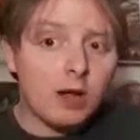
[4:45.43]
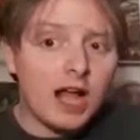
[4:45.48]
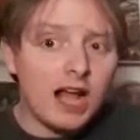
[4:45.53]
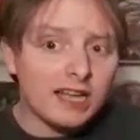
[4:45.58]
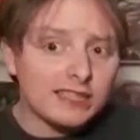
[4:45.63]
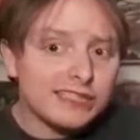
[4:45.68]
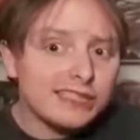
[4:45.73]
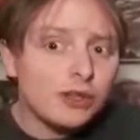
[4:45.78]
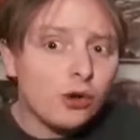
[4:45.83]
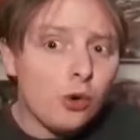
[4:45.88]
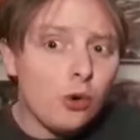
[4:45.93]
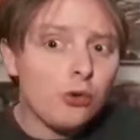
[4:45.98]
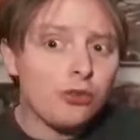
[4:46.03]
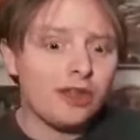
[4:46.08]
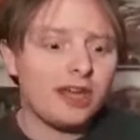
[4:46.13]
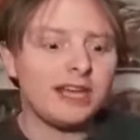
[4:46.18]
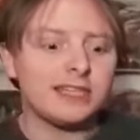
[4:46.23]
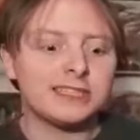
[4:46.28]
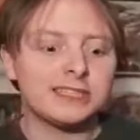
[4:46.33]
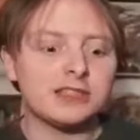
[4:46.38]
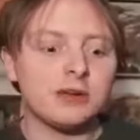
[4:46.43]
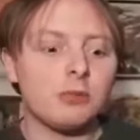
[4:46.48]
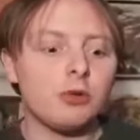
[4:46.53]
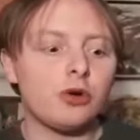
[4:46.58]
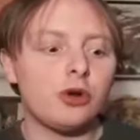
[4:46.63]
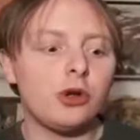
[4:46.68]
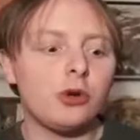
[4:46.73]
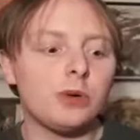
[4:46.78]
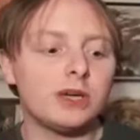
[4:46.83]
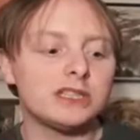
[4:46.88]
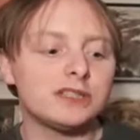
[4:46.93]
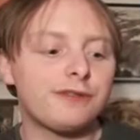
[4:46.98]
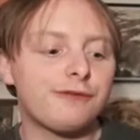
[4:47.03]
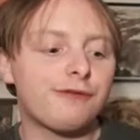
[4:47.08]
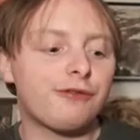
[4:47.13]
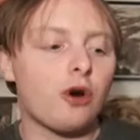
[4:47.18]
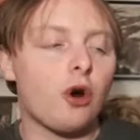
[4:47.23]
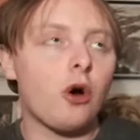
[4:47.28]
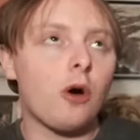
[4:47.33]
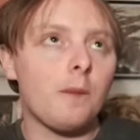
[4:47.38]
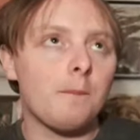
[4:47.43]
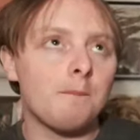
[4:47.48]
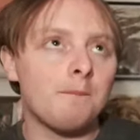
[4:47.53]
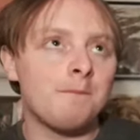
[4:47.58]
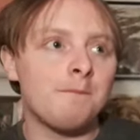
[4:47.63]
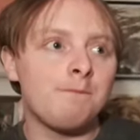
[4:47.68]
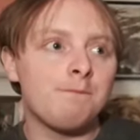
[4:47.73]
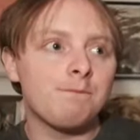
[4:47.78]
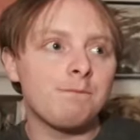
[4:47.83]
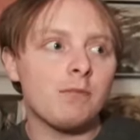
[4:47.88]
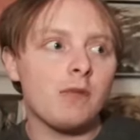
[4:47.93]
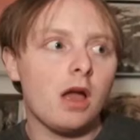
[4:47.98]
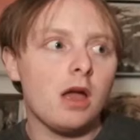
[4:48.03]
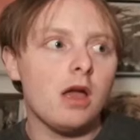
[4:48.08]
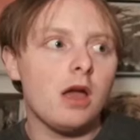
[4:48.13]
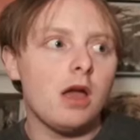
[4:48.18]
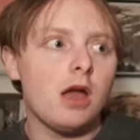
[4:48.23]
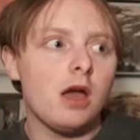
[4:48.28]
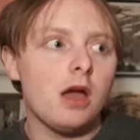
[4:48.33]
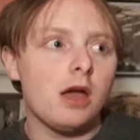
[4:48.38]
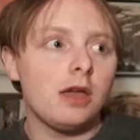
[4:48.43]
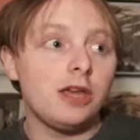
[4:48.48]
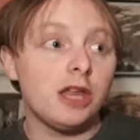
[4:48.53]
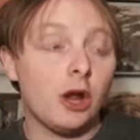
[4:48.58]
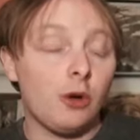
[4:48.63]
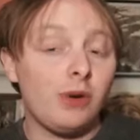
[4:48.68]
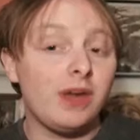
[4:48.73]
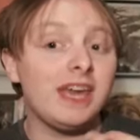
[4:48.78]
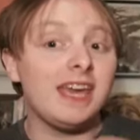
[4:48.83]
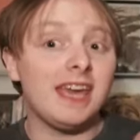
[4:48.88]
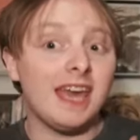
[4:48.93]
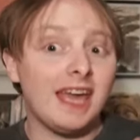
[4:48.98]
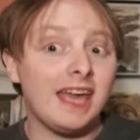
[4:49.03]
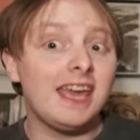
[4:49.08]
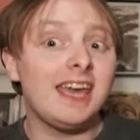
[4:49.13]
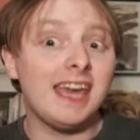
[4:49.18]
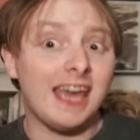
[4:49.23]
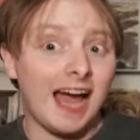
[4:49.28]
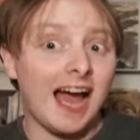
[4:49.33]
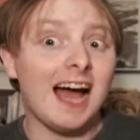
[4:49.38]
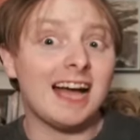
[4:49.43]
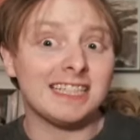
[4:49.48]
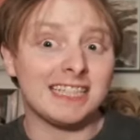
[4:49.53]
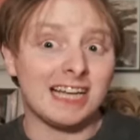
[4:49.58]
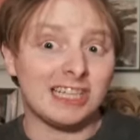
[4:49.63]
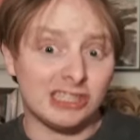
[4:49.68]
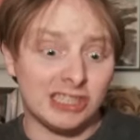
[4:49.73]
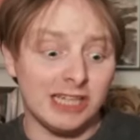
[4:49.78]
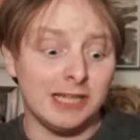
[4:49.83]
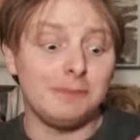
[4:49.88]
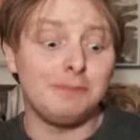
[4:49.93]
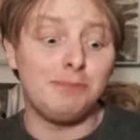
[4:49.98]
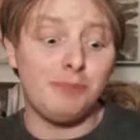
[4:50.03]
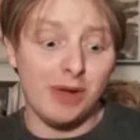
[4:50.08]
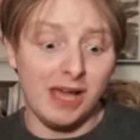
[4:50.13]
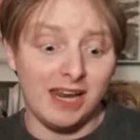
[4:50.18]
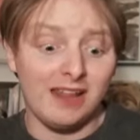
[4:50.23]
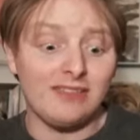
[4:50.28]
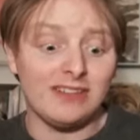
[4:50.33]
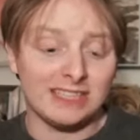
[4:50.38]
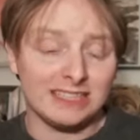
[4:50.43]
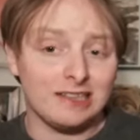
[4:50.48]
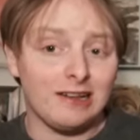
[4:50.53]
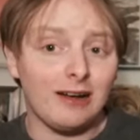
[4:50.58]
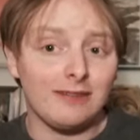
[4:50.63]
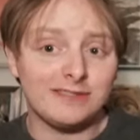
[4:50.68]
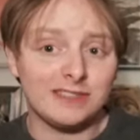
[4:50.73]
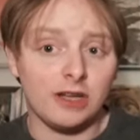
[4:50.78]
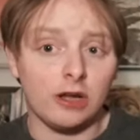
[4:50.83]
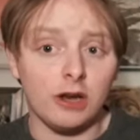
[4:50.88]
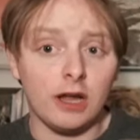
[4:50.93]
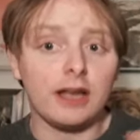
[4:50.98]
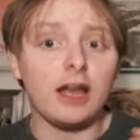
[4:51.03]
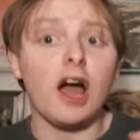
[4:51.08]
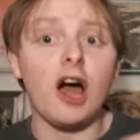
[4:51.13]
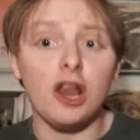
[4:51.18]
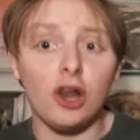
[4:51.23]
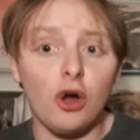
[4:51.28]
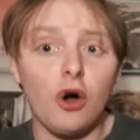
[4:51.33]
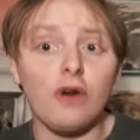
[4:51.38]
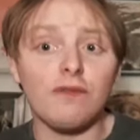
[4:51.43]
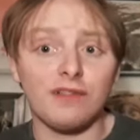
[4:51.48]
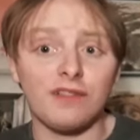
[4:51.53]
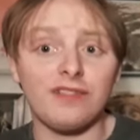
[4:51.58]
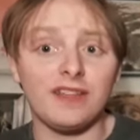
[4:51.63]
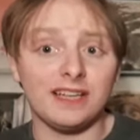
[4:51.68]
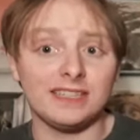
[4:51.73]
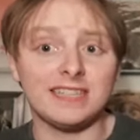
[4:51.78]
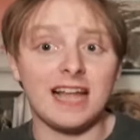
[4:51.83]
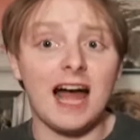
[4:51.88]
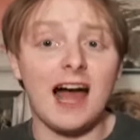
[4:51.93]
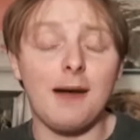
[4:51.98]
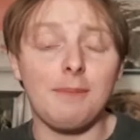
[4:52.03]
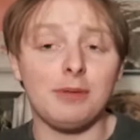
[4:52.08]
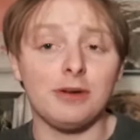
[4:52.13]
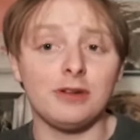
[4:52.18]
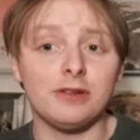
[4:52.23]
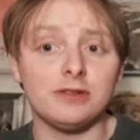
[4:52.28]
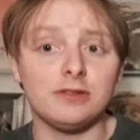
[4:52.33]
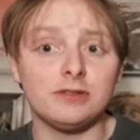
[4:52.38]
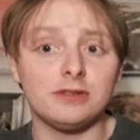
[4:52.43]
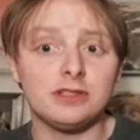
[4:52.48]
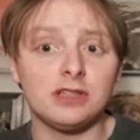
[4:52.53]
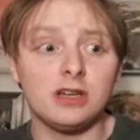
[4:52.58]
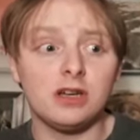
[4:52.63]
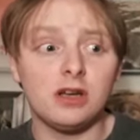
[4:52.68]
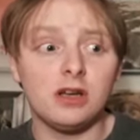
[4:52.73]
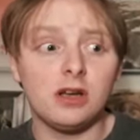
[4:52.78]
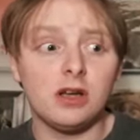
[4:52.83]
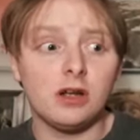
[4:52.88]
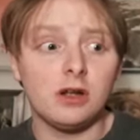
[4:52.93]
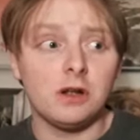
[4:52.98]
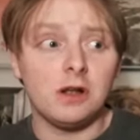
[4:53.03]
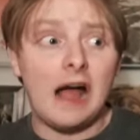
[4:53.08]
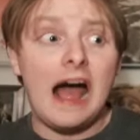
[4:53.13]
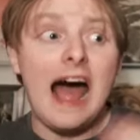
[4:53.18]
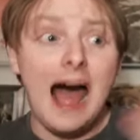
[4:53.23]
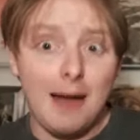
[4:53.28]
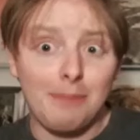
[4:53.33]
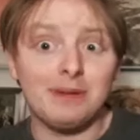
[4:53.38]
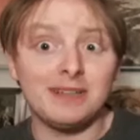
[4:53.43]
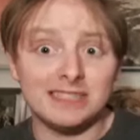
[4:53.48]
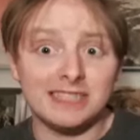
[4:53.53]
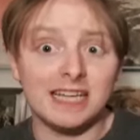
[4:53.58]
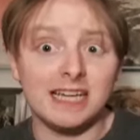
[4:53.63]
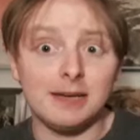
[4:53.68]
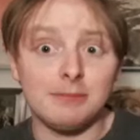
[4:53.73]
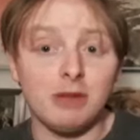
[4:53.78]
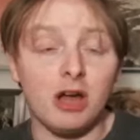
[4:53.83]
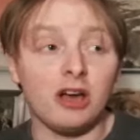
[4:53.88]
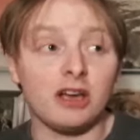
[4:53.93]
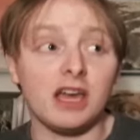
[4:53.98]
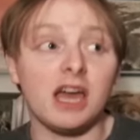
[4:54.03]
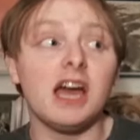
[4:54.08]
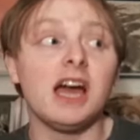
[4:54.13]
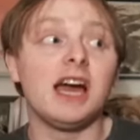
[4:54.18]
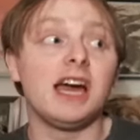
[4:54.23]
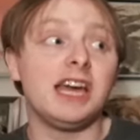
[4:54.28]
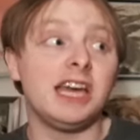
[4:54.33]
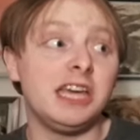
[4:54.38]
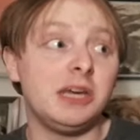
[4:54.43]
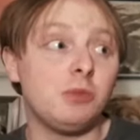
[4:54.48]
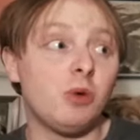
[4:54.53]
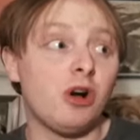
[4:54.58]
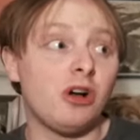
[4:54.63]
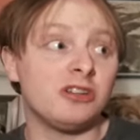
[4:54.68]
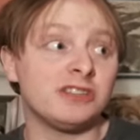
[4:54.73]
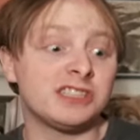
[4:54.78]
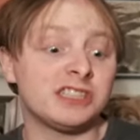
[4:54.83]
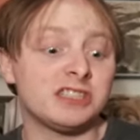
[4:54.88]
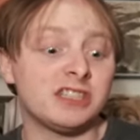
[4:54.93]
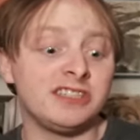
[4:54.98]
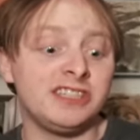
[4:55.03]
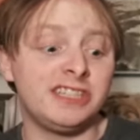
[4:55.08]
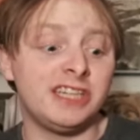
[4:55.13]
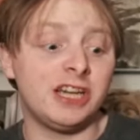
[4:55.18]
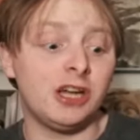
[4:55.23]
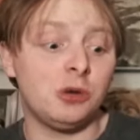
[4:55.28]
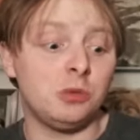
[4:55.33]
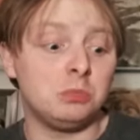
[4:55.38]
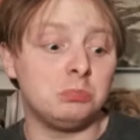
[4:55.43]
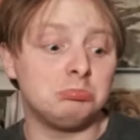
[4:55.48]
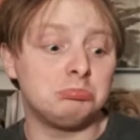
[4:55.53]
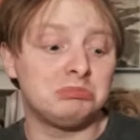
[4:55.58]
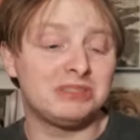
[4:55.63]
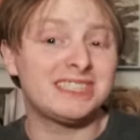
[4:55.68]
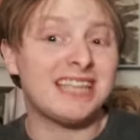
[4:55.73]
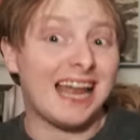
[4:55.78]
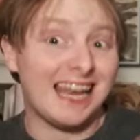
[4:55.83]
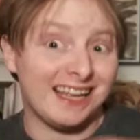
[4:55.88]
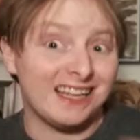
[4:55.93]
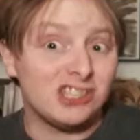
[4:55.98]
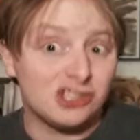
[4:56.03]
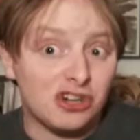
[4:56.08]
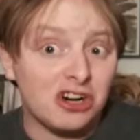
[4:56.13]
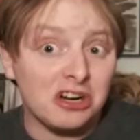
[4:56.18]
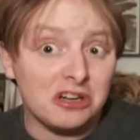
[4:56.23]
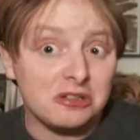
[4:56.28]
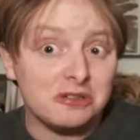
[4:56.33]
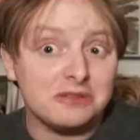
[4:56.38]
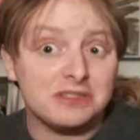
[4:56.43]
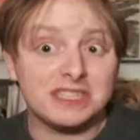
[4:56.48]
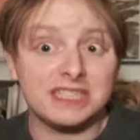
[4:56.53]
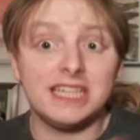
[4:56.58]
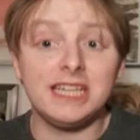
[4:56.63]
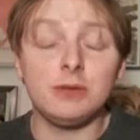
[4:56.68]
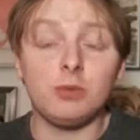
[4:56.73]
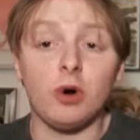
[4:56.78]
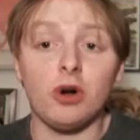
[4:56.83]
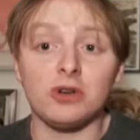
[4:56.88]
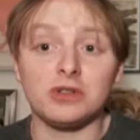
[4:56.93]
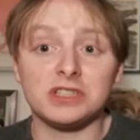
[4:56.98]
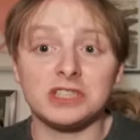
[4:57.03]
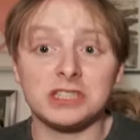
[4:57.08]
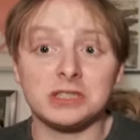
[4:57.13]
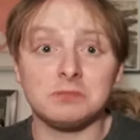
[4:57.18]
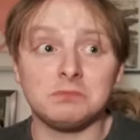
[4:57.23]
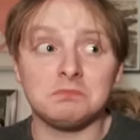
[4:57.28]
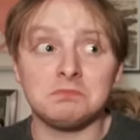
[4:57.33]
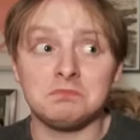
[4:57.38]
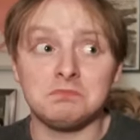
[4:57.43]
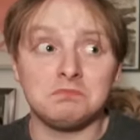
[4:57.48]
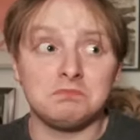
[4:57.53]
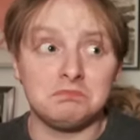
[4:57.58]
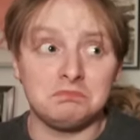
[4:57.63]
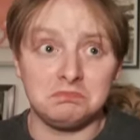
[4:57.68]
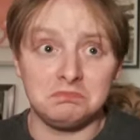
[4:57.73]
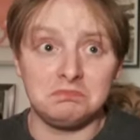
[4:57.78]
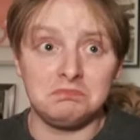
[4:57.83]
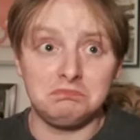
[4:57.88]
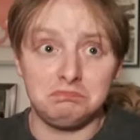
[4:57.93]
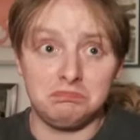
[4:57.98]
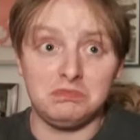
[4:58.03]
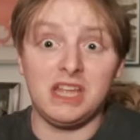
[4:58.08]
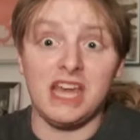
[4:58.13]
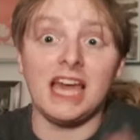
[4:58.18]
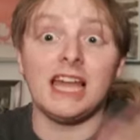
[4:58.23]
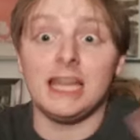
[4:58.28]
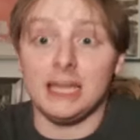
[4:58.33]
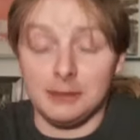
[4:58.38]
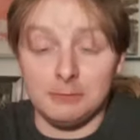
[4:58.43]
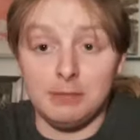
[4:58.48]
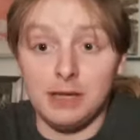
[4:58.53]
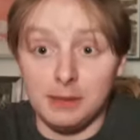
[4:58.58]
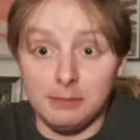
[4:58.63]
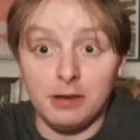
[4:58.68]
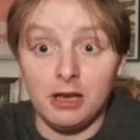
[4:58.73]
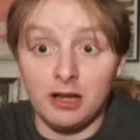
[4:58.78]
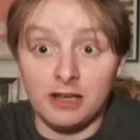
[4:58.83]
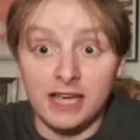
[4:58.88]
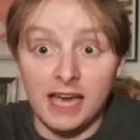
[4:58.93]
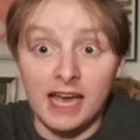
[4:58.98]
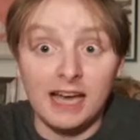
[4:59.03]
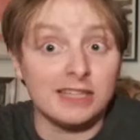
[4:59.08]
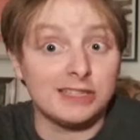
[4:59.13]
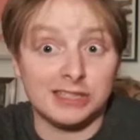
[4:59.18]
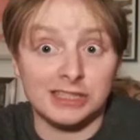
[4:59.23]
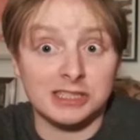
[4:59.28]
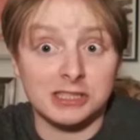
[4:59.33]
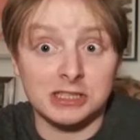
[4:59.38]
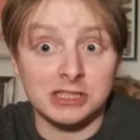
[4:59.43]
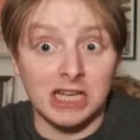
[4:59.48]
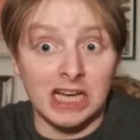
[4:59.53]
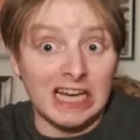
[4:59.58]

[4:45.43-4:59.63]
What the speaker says: As the author is someone who is from, you know, he has actually been in this lifestyle. Like, a lot of the things that happened to him. Like, he was, you know, selling drugs. He was killing people, I guess.